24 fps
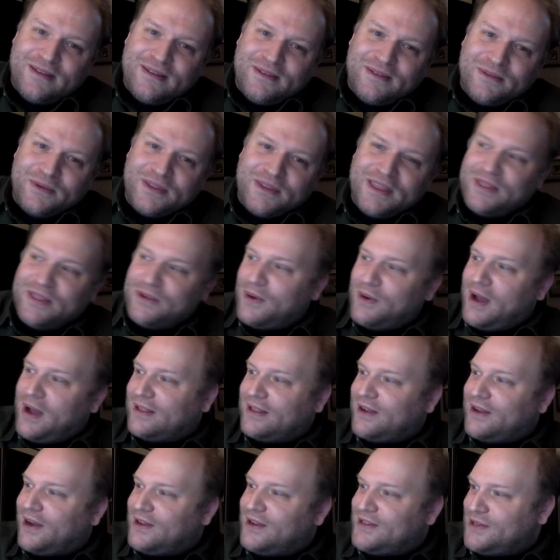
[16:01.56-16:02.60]
within the
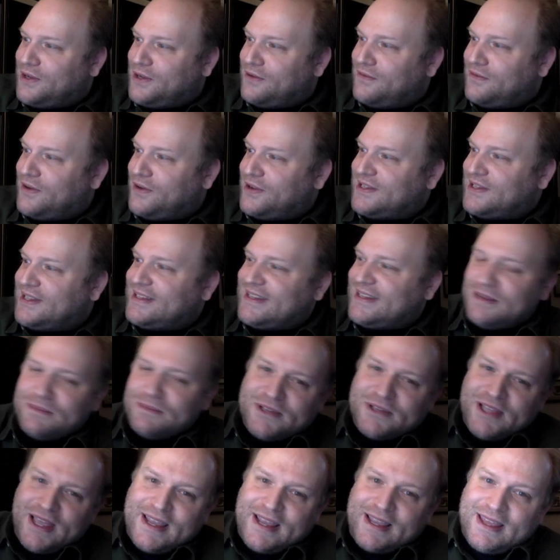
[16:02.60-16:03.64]
wild cards universe, it
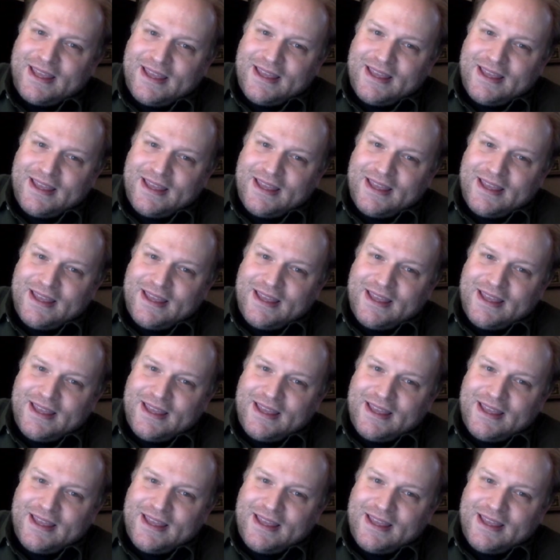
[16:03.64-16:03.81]
seems like